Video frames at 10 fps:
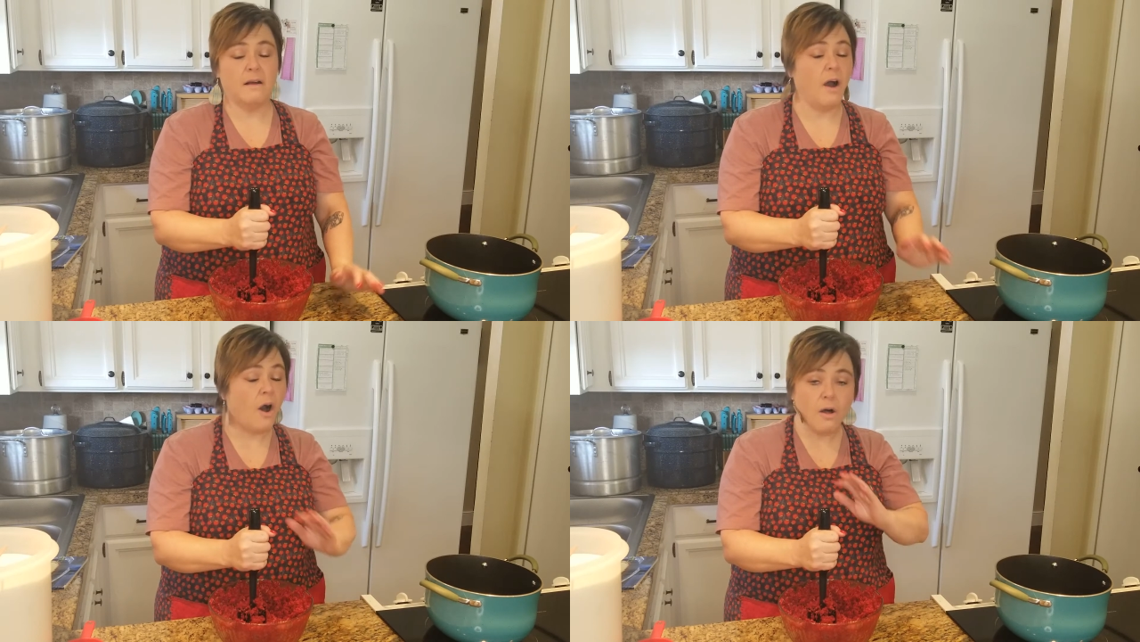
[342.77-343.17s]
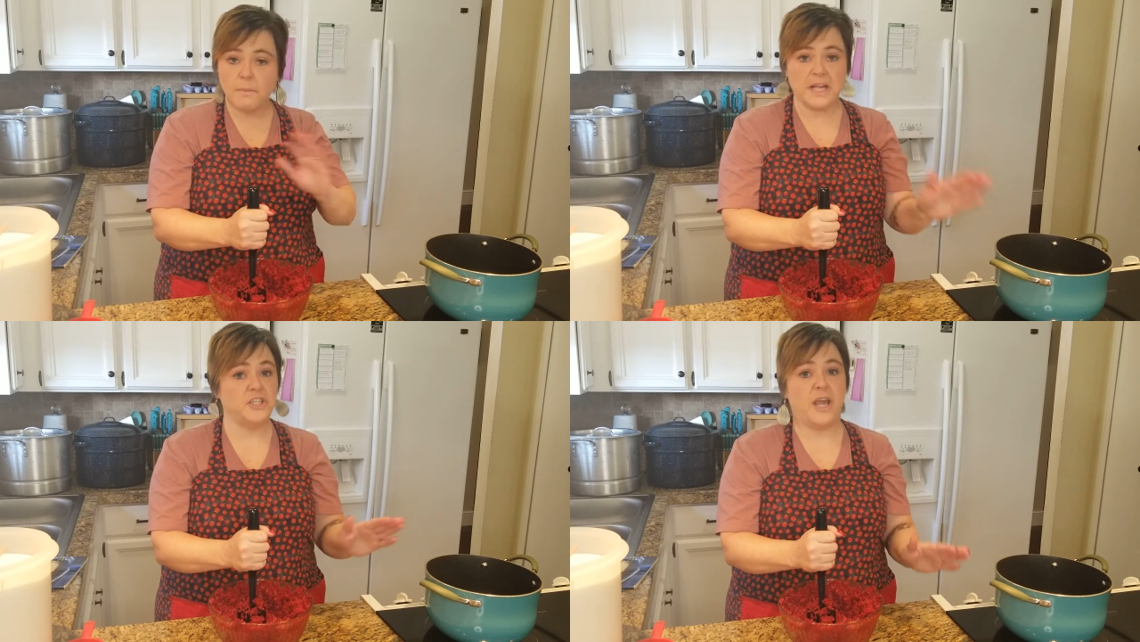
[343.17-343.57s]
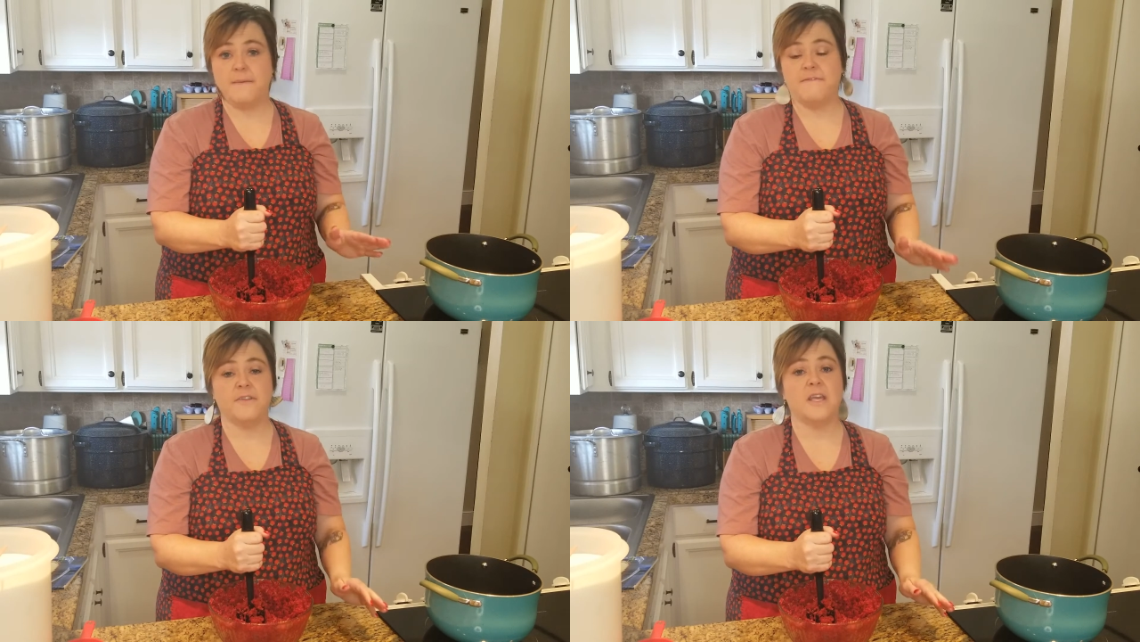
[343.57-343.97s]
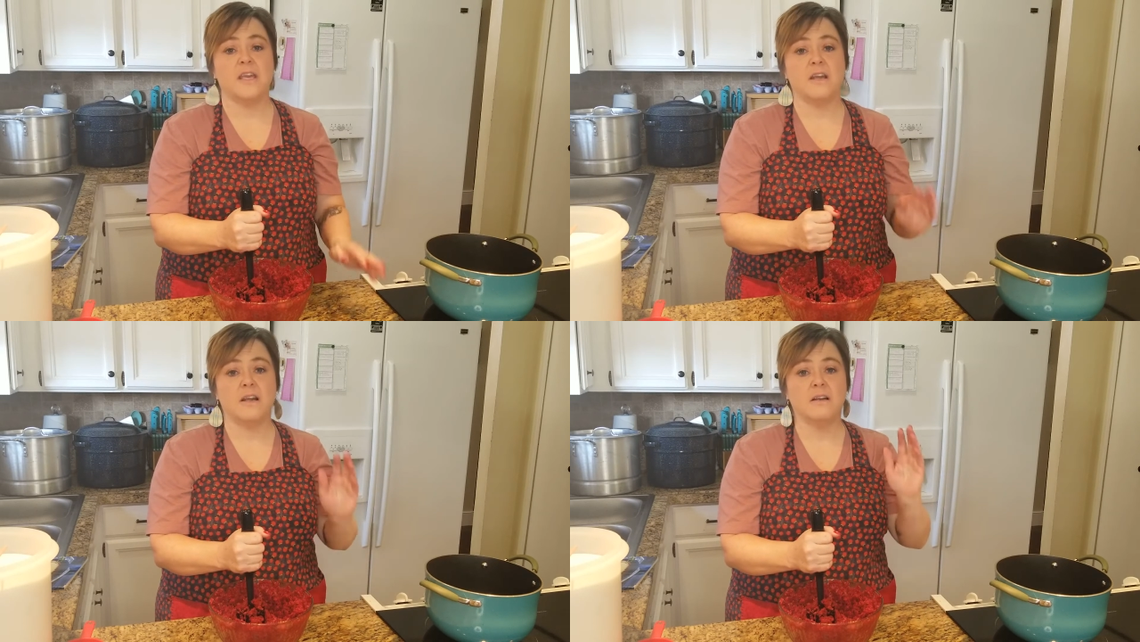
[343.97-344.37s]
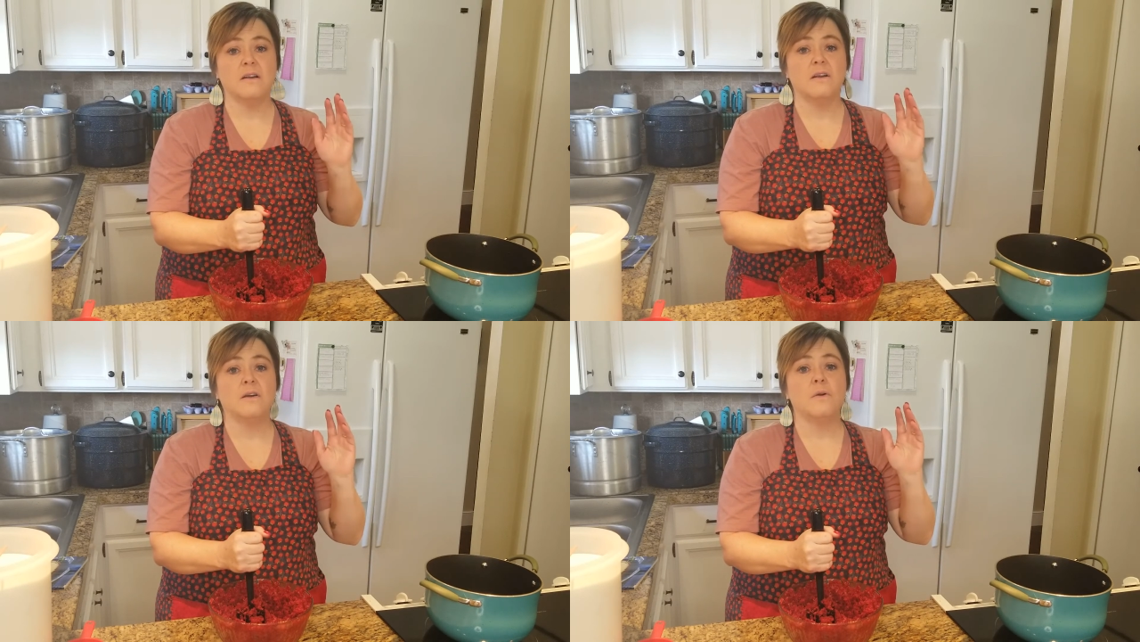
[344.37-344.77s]
all my jam for the
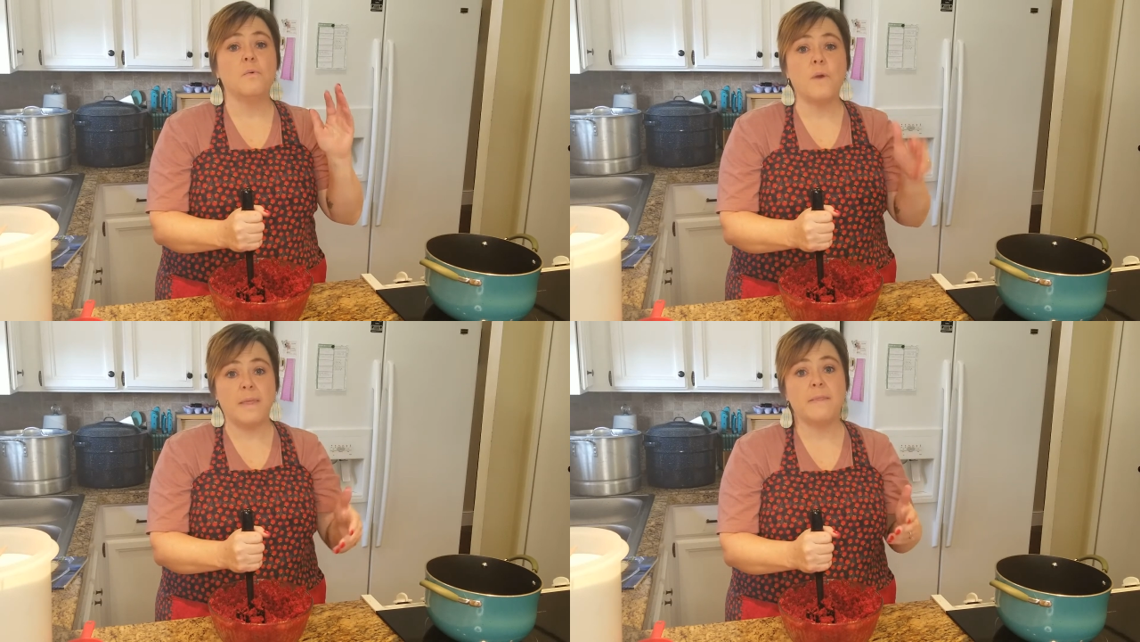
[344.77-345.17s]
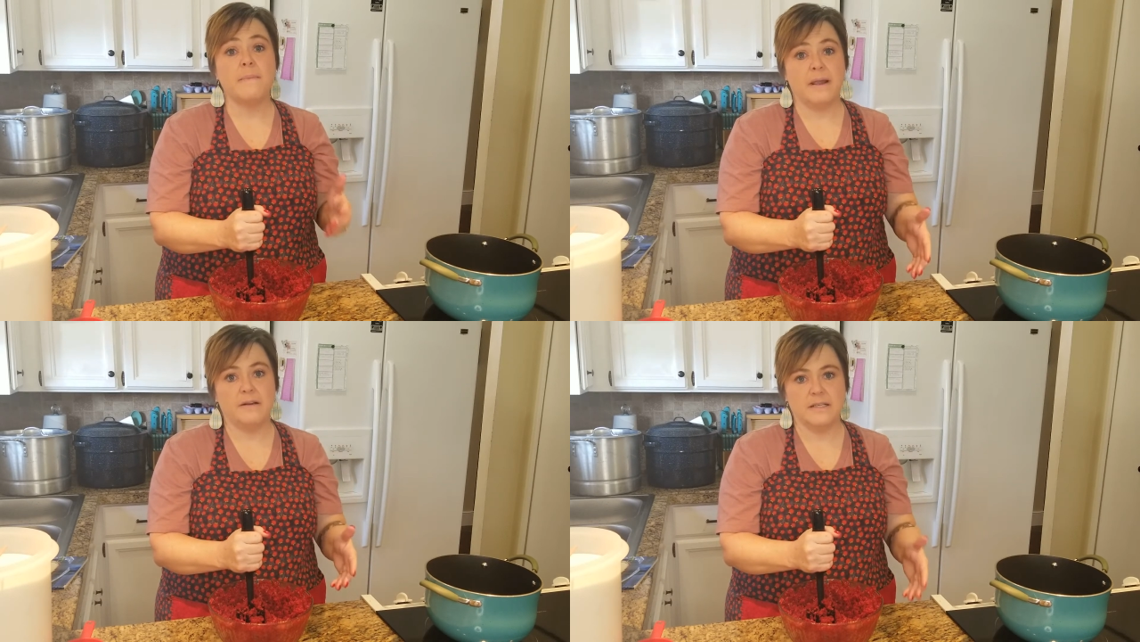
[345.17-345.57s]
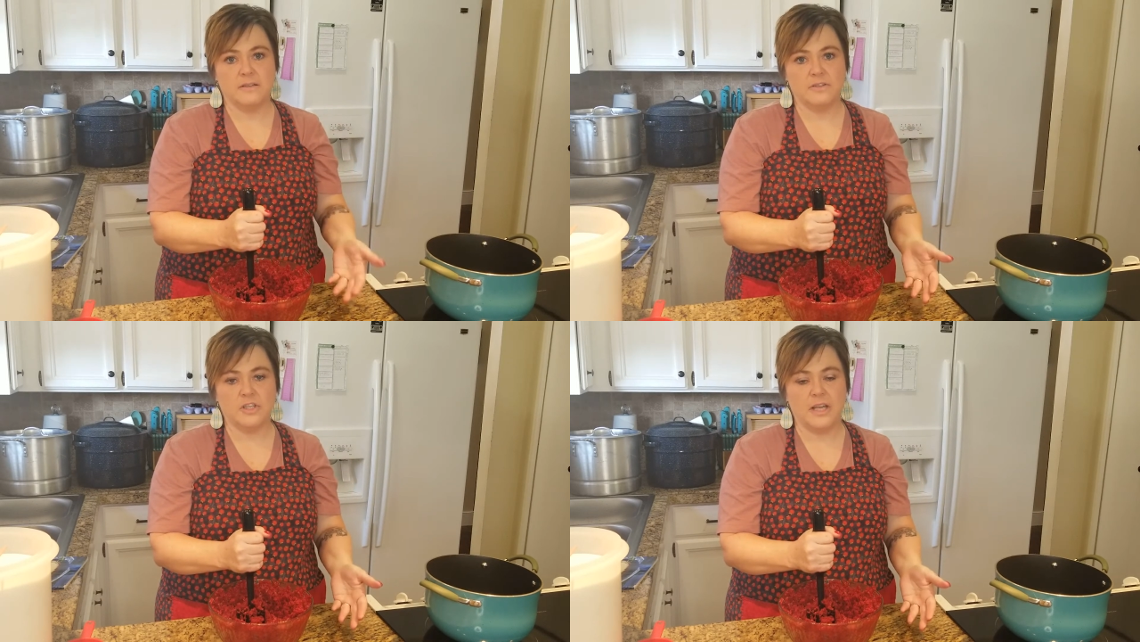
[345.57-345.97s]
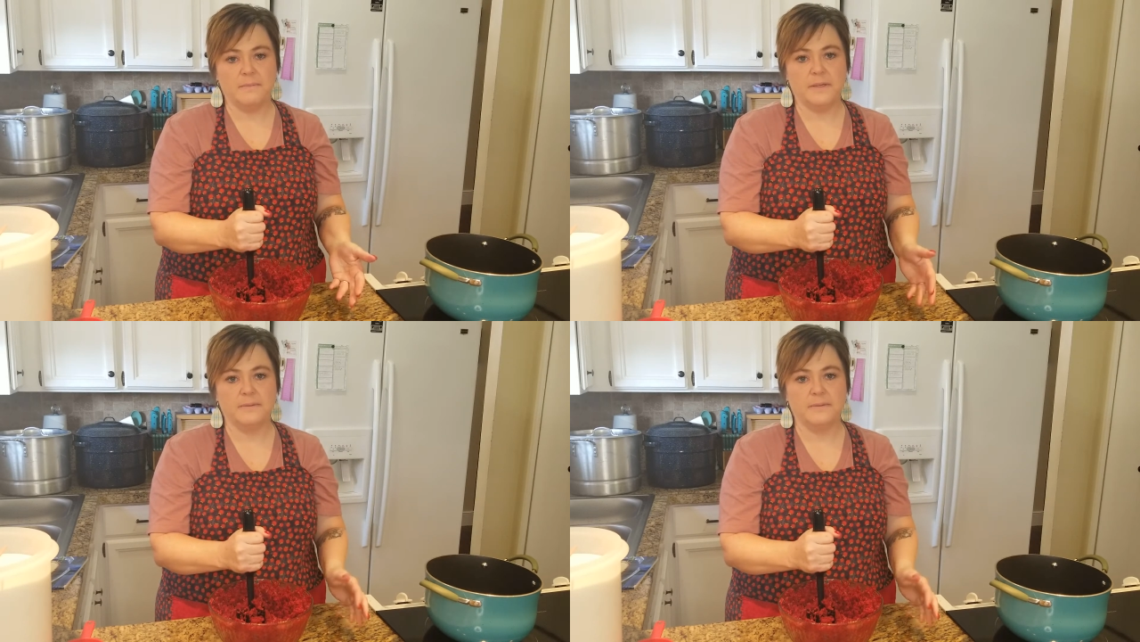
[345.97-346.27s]
year when the berries are cheap.